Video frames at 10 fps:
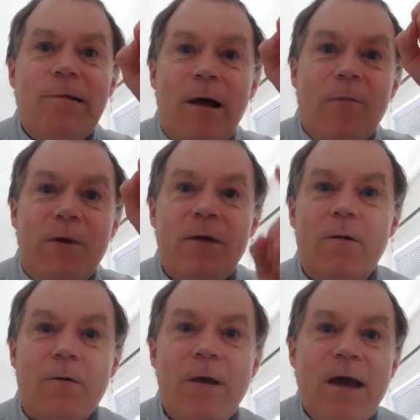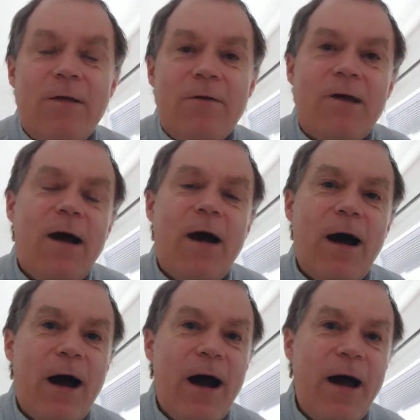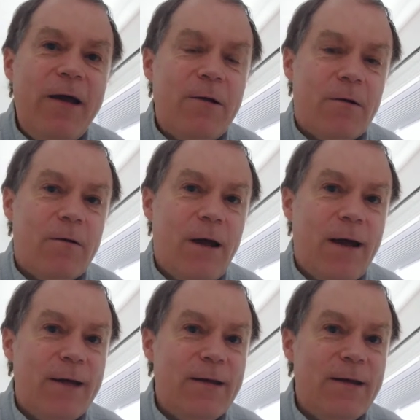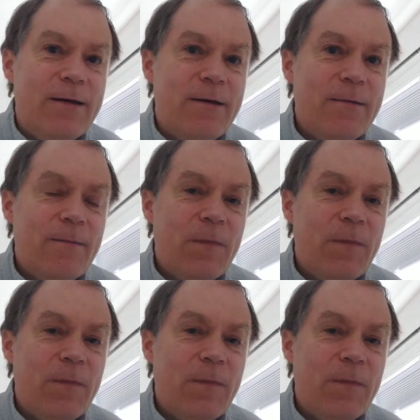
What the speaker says: up here, there's a higher idea,